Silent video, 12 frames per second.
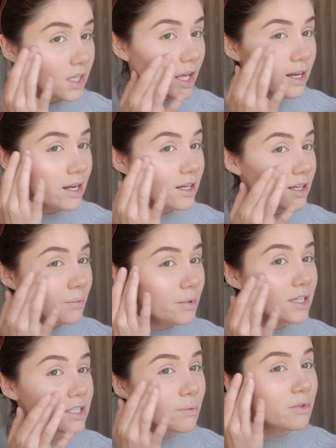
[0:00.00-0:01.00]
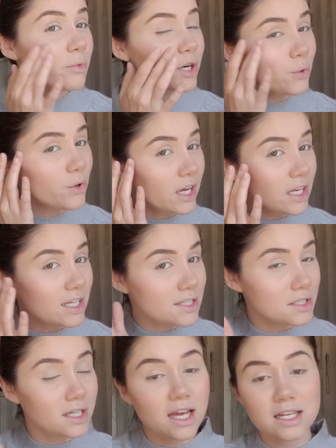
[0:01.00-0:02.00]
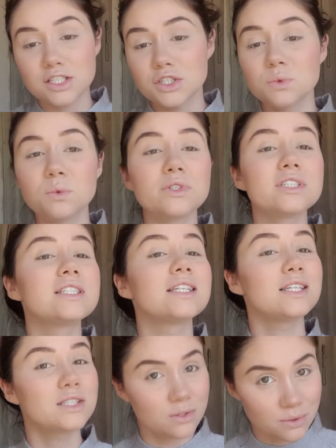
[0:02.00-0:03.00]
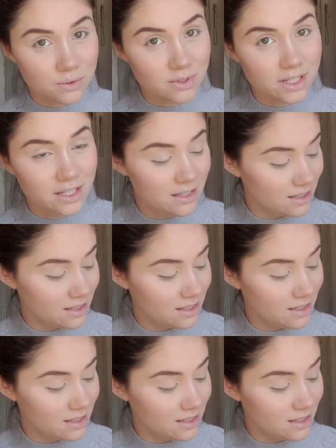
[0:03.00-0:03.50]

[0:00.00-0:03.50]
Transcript: it ended up being something pretty quick and easy, as you will see soon.